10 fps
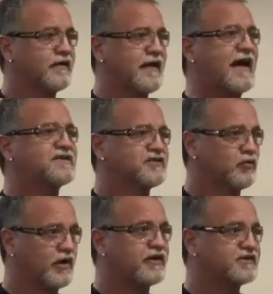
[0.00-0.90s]
And that's
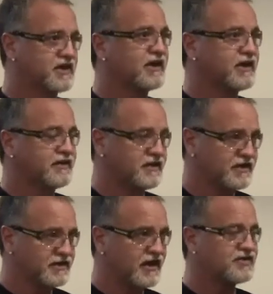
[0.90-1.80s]
the one that's going to get
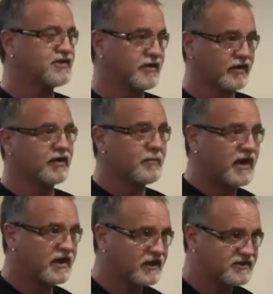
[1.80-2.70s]
the attention. They're going to
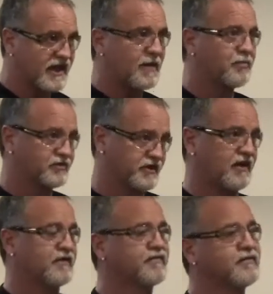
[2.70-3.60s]
make examples
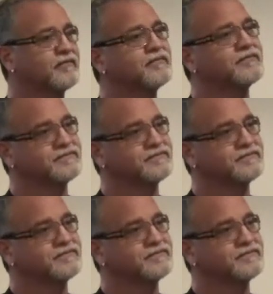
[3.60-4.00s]
of it.